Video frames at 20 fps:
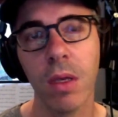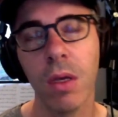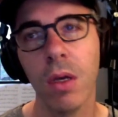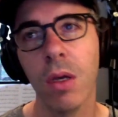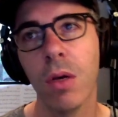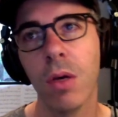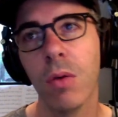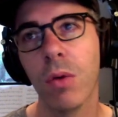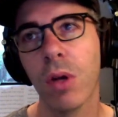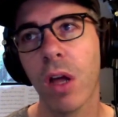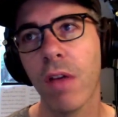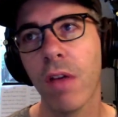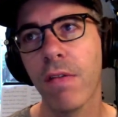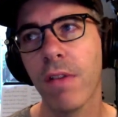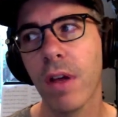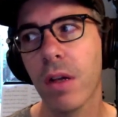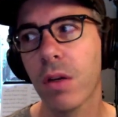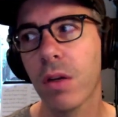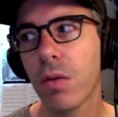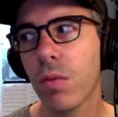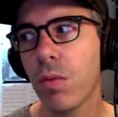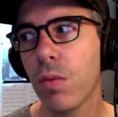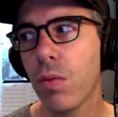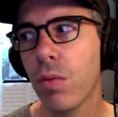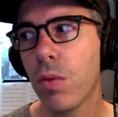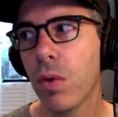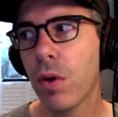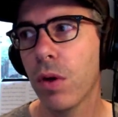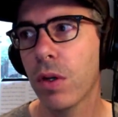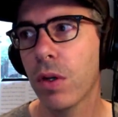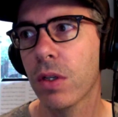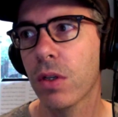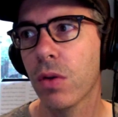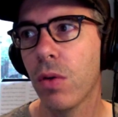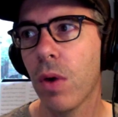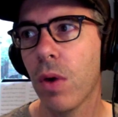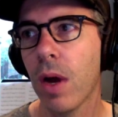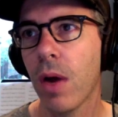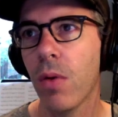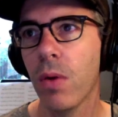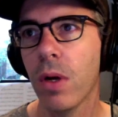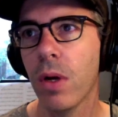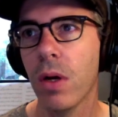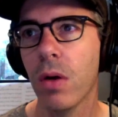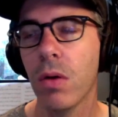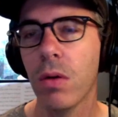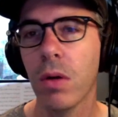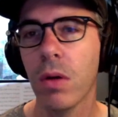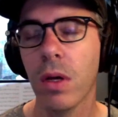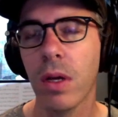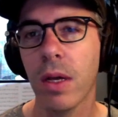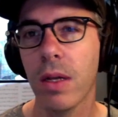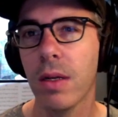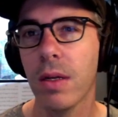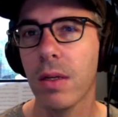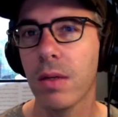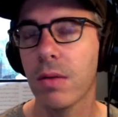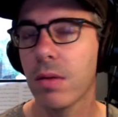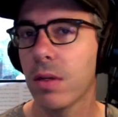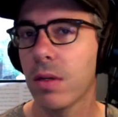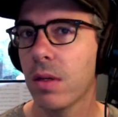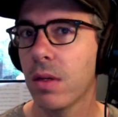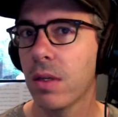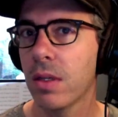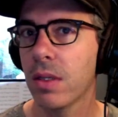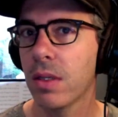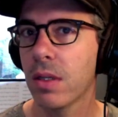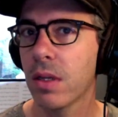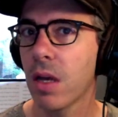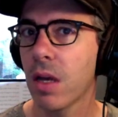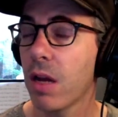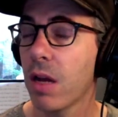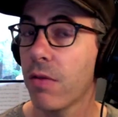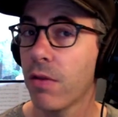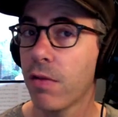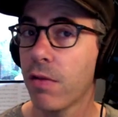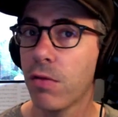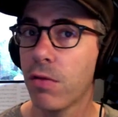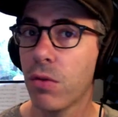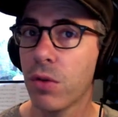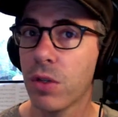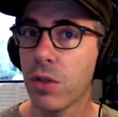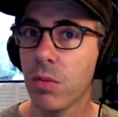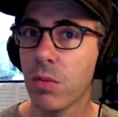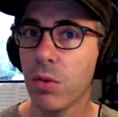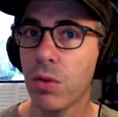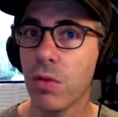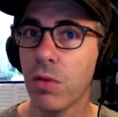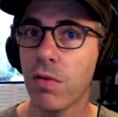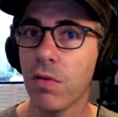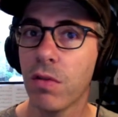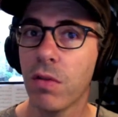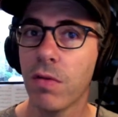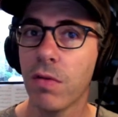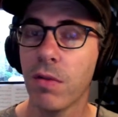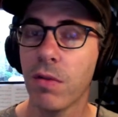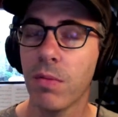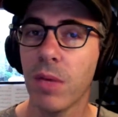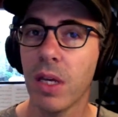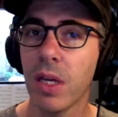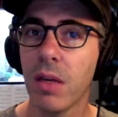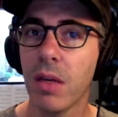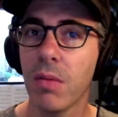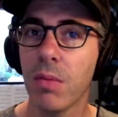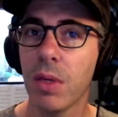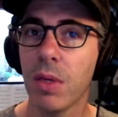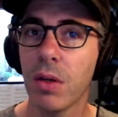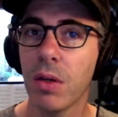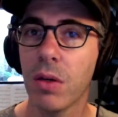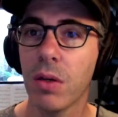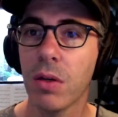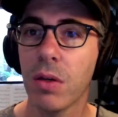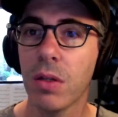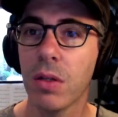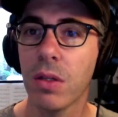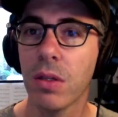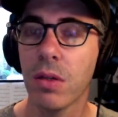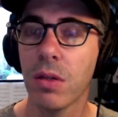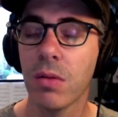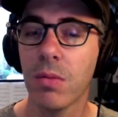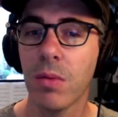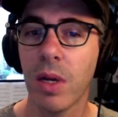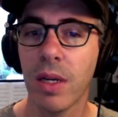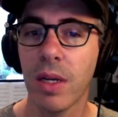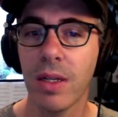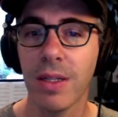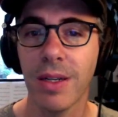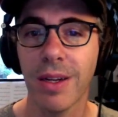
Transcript: What I found works quite well, and is kind of a forced move for me because my internet